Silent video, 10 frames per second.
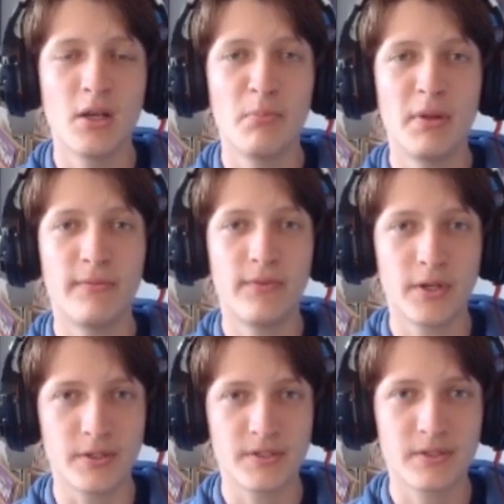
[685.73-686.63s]
But
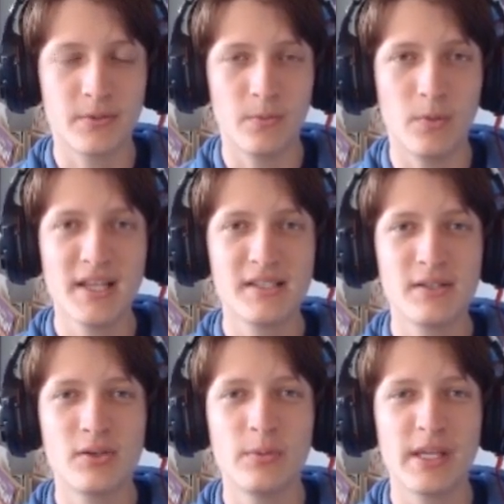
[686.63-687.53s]
first, West is
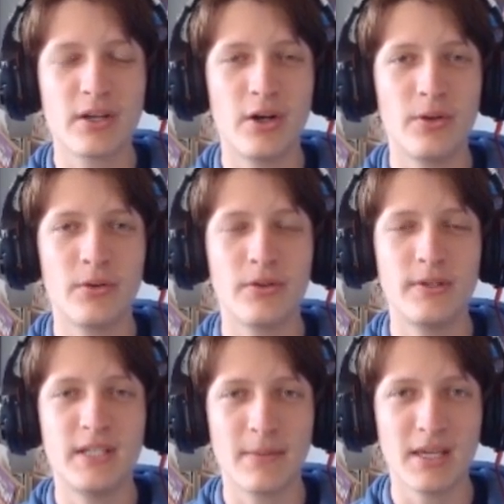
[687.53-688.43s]
who we call the
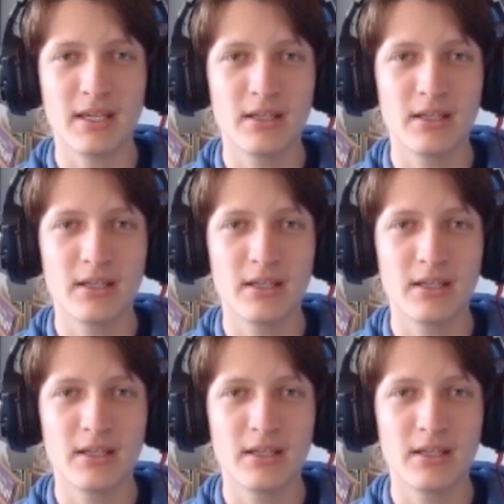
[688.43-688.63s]
dummy.